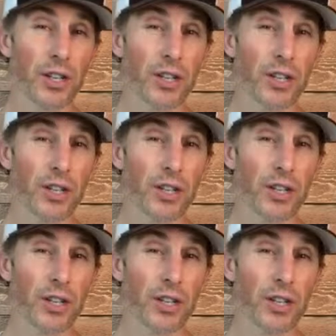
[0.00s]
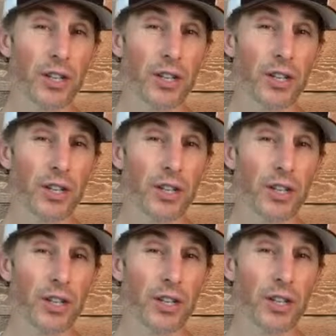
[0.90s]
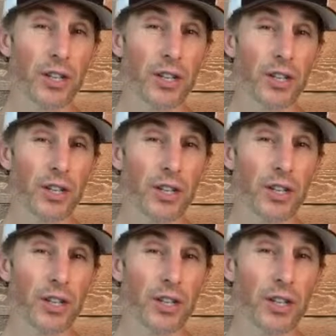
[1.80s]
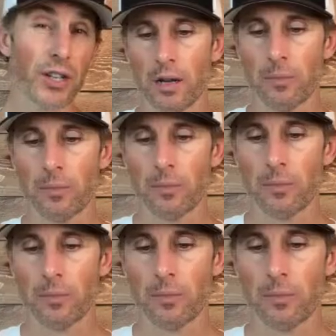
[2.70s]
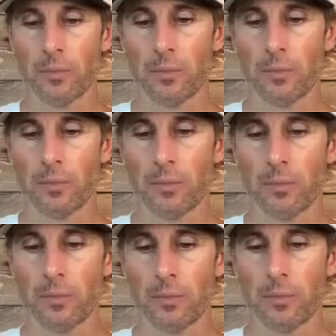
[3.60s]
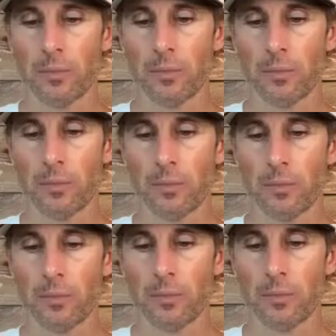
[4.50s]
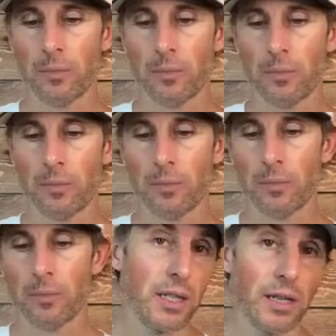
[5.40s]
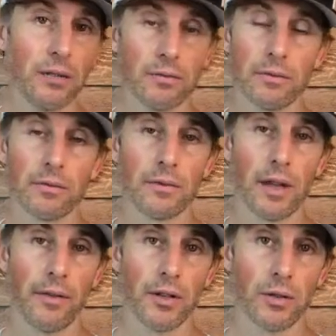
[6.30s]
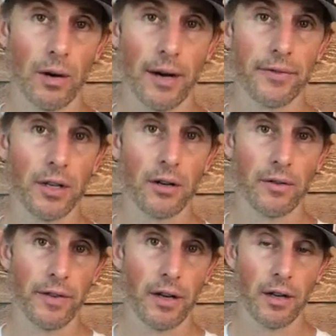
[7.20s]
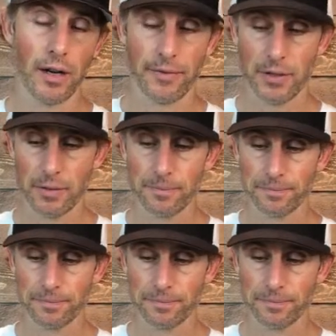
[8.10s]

But if you get in and you're working at a place where you get a fair amount of business and it's busy every so often or fairly often,